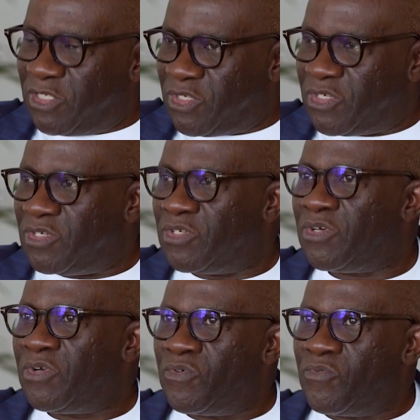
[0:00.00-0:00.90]
2,
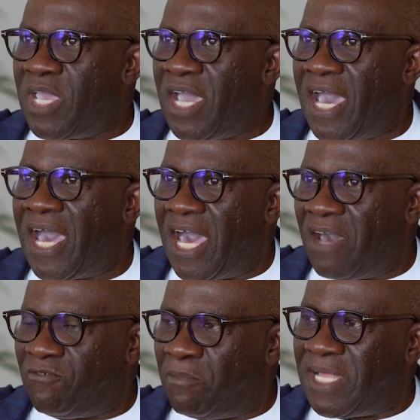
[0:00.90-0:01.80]
we
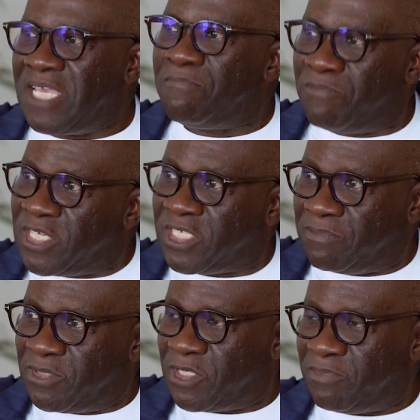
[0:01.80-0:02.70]
have, from an
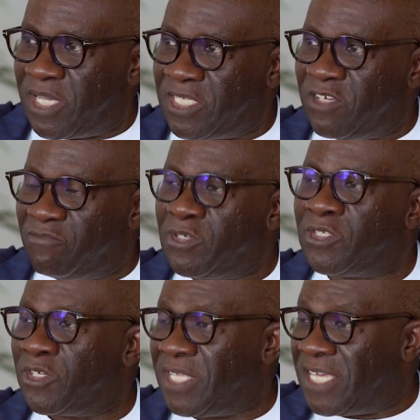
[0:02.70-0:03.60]
inpatient perspective, most
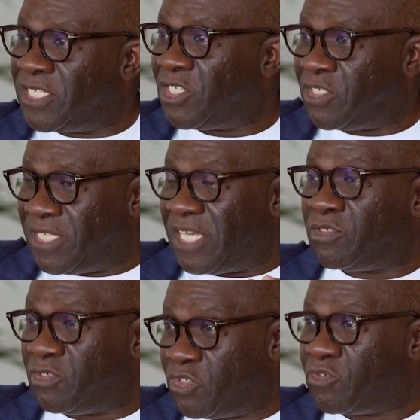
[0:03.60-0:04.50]
organizations tend
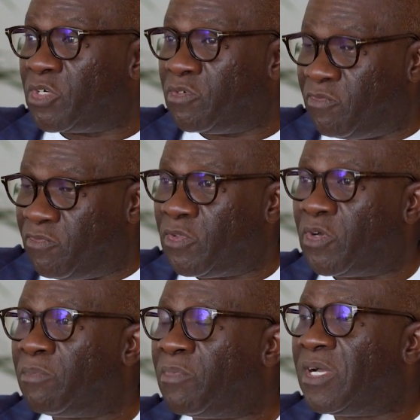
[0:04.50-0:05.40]
to struggle
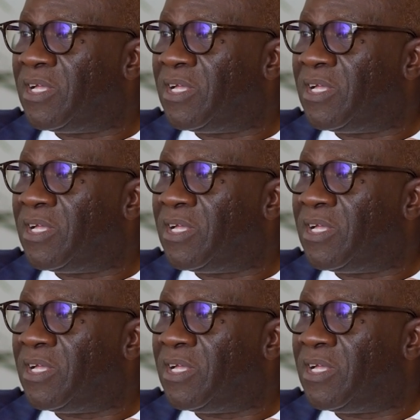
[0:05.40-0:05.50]
from